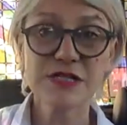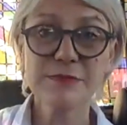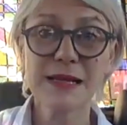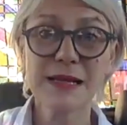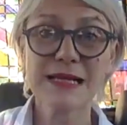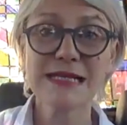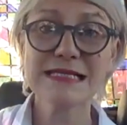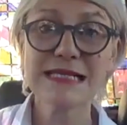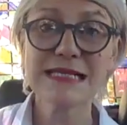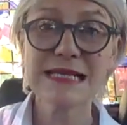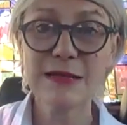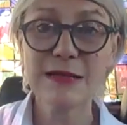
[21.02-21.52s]

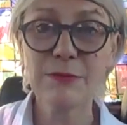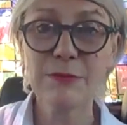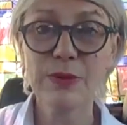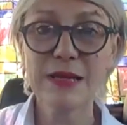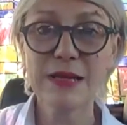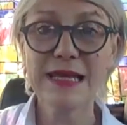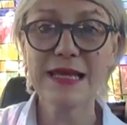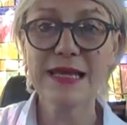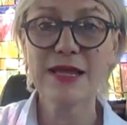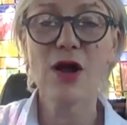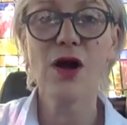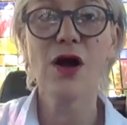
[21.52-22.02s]
magazine,
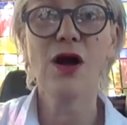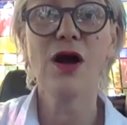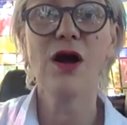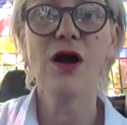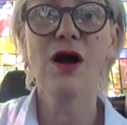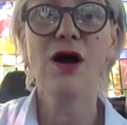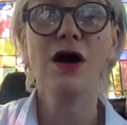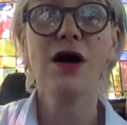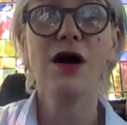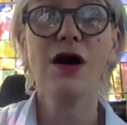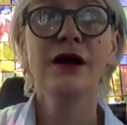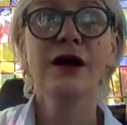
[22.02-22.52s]
we
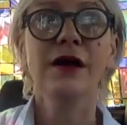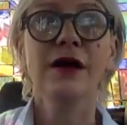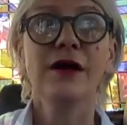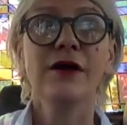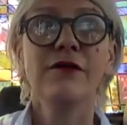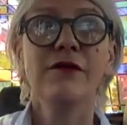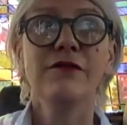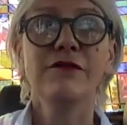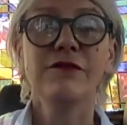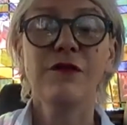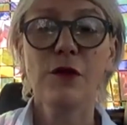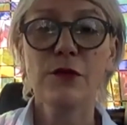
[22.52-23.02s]
are
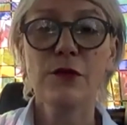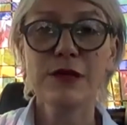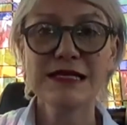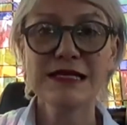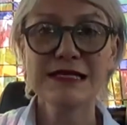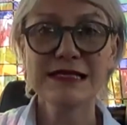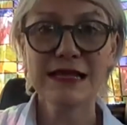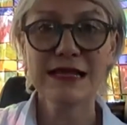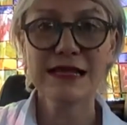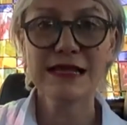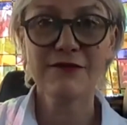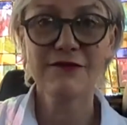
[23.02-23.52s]

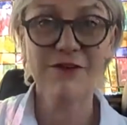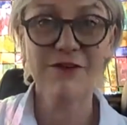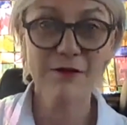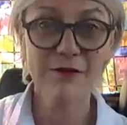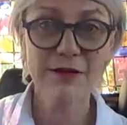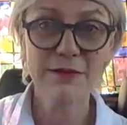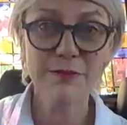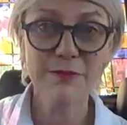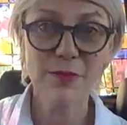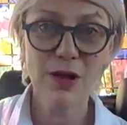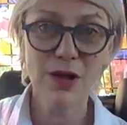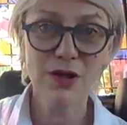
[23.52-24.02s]
focusing
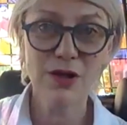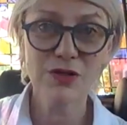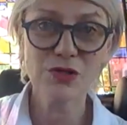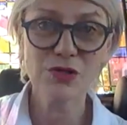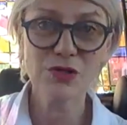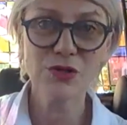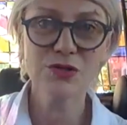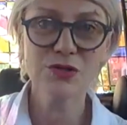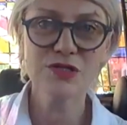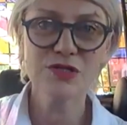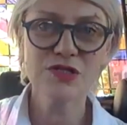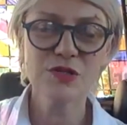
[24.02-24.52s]
very much
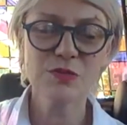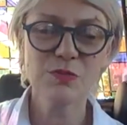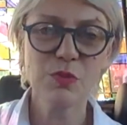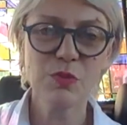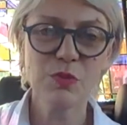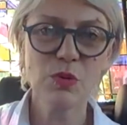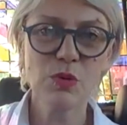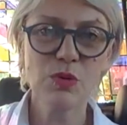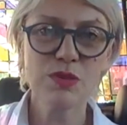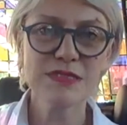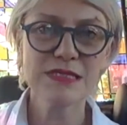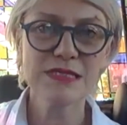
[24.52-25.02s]
on
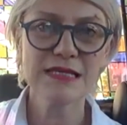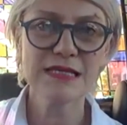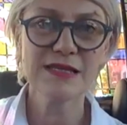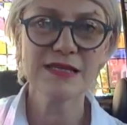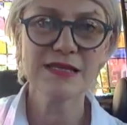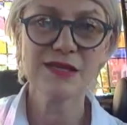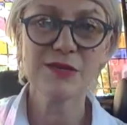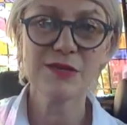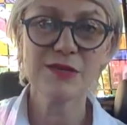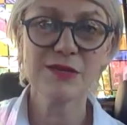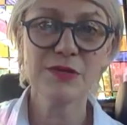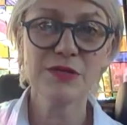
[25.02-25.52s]
supporting
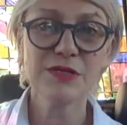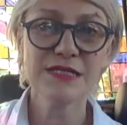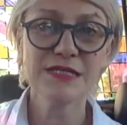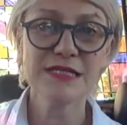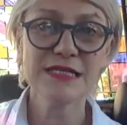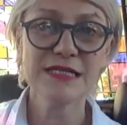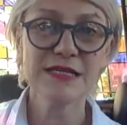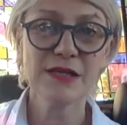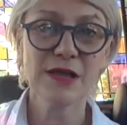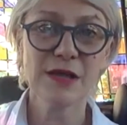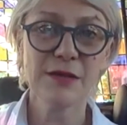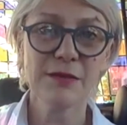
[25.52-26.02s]
the
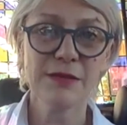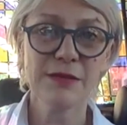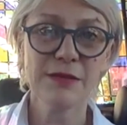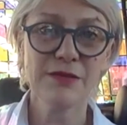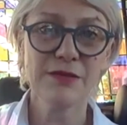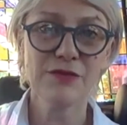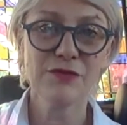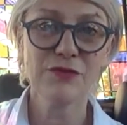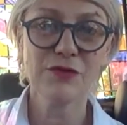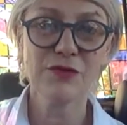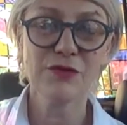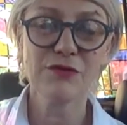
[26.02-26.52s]
community coming
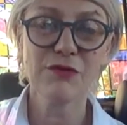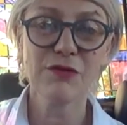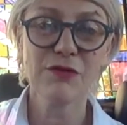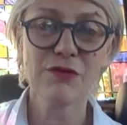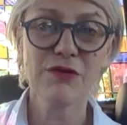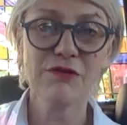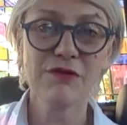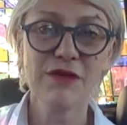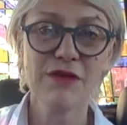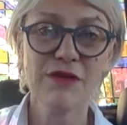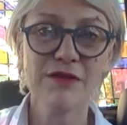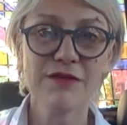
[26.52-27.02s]
through
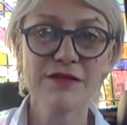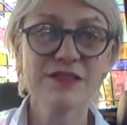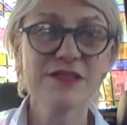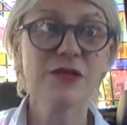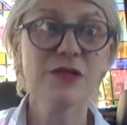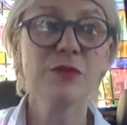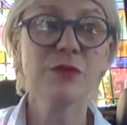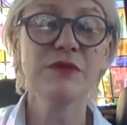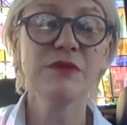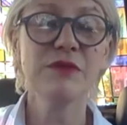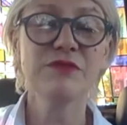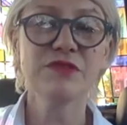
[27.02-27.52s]
coronavirus.
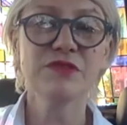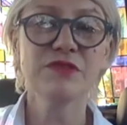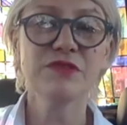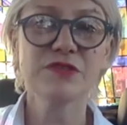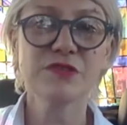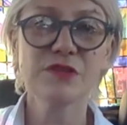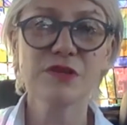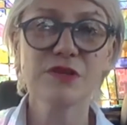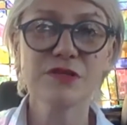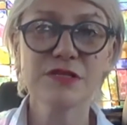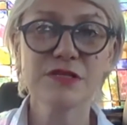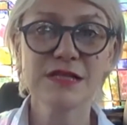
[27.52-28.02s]
So we've just
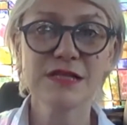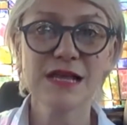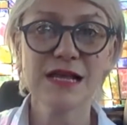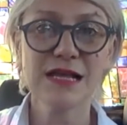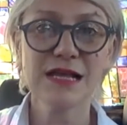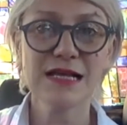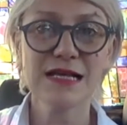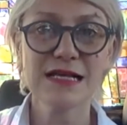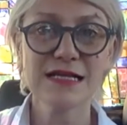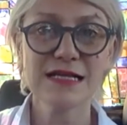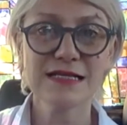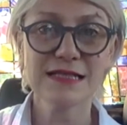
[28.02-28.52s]
started
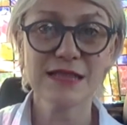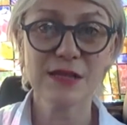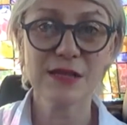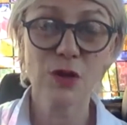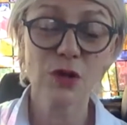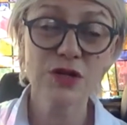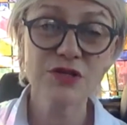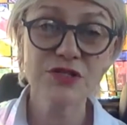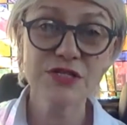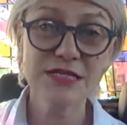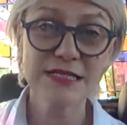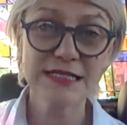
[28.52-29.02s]
our
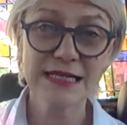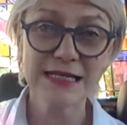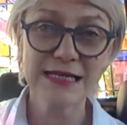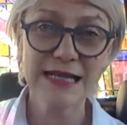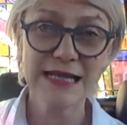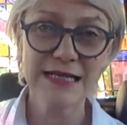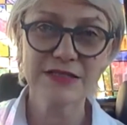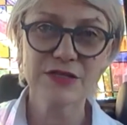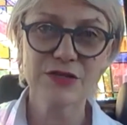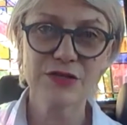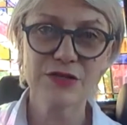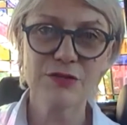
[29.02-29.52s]
Psychologies
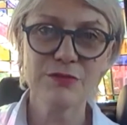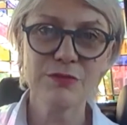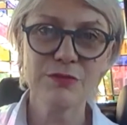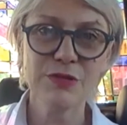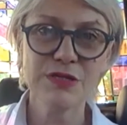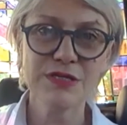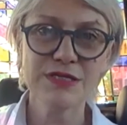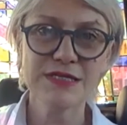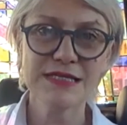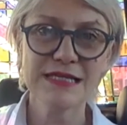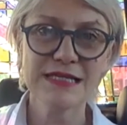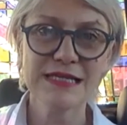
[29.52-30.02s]
Connected
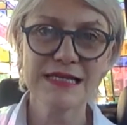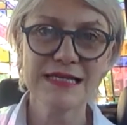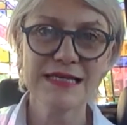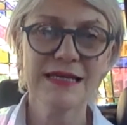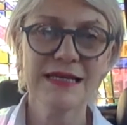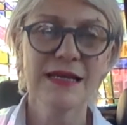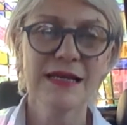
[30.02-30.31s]
community.